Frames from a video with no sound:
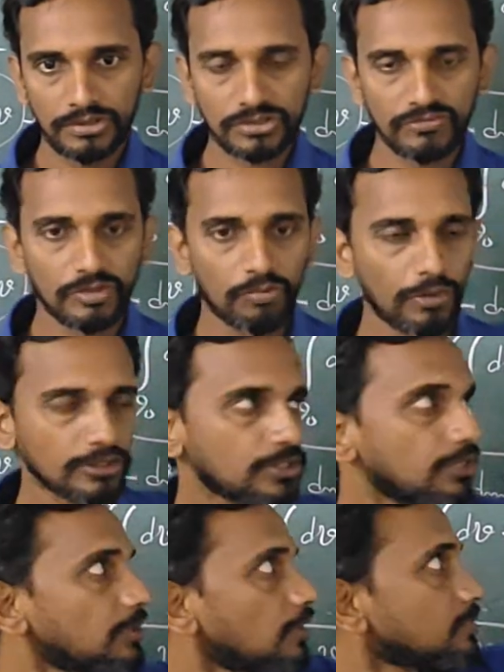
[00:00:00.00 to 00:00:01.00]
So if the
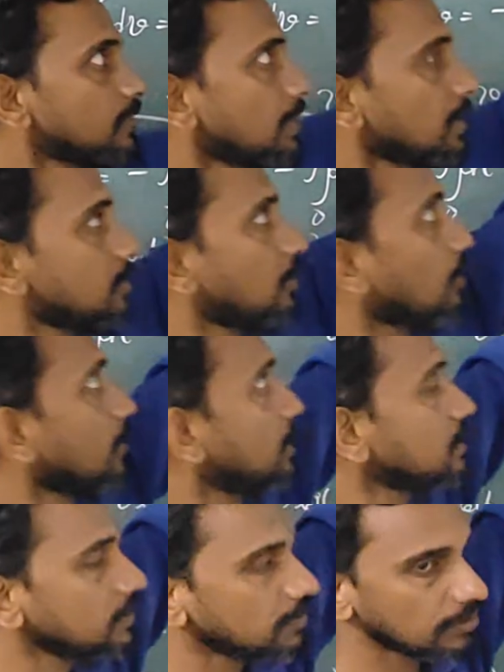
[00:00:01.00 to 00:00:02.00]
positive terms take
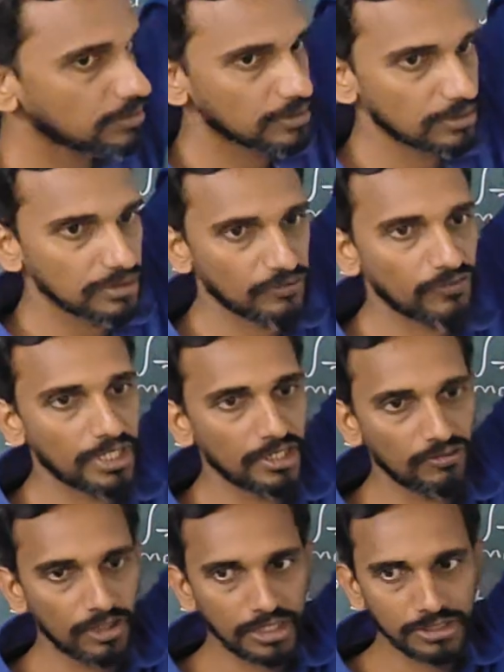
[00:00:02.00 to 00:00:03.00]
dominance, the
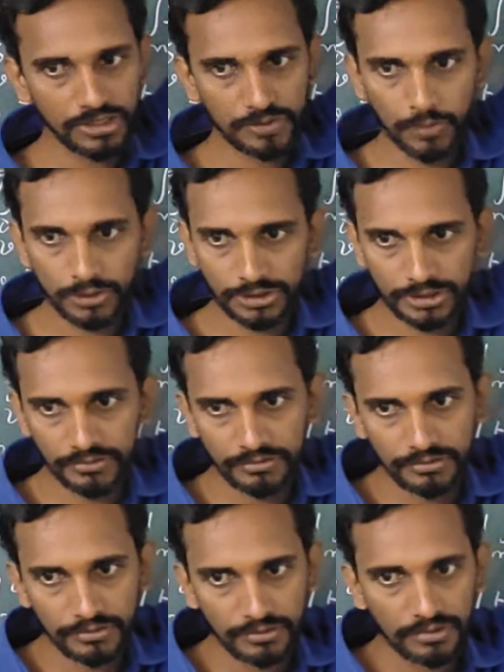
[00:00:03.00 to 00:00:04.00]
final velocity is positive.
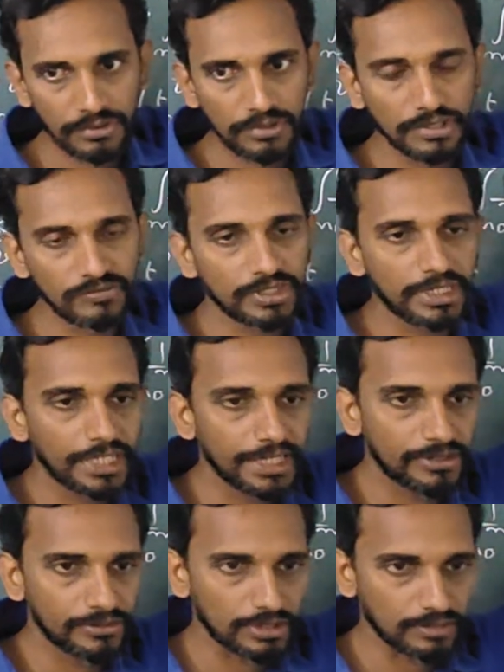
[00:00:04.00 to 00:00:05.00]
If the
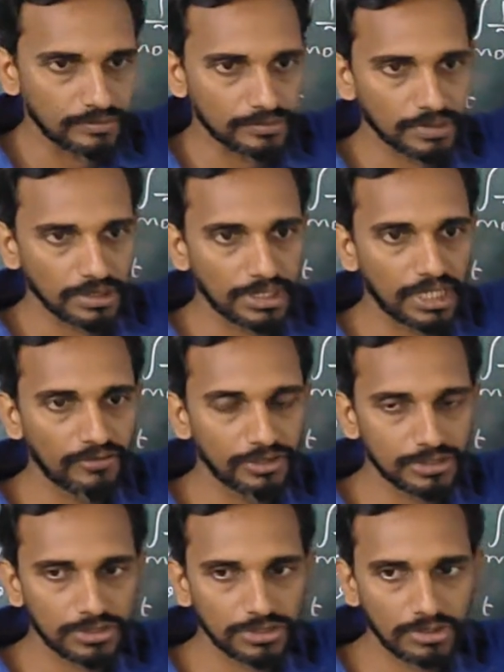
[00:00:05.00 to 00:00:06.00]
negative term,
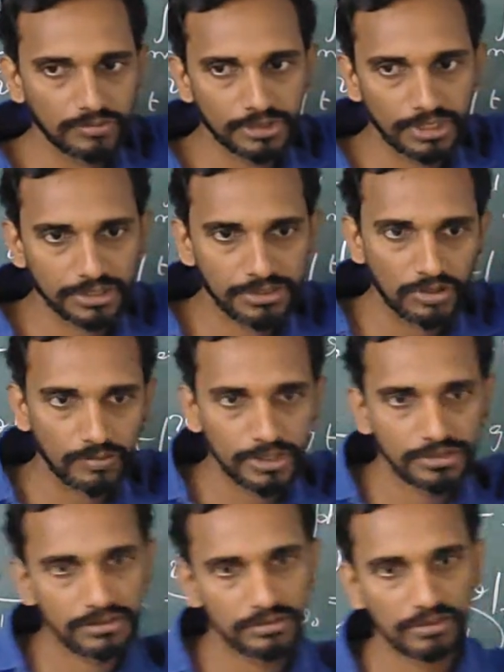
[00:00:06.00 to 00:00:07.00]
gravitational term takes
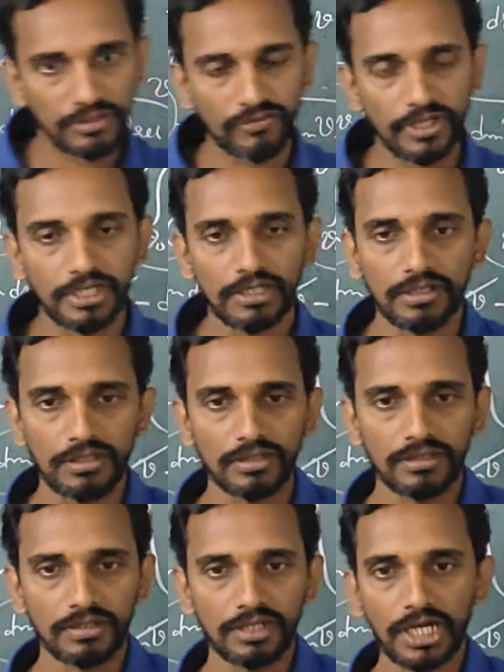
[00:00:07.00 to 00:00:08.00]
dominance, the final
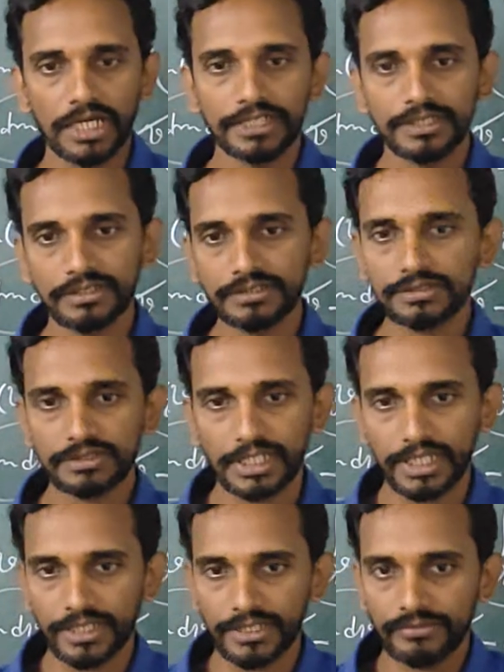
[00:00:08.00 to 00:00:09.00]
height is
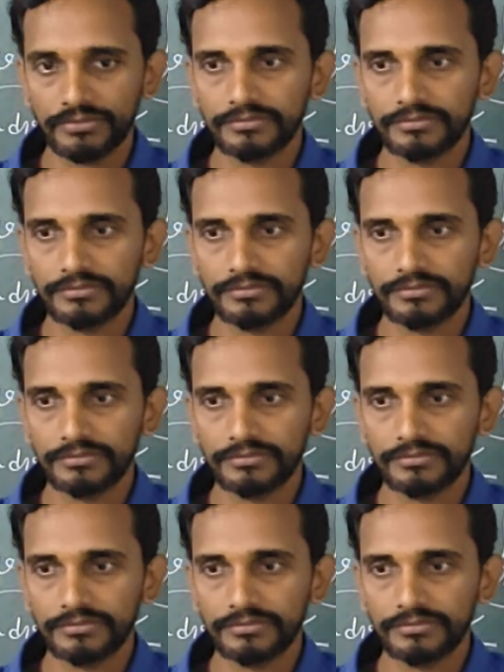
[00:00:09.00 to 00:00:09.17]
negative.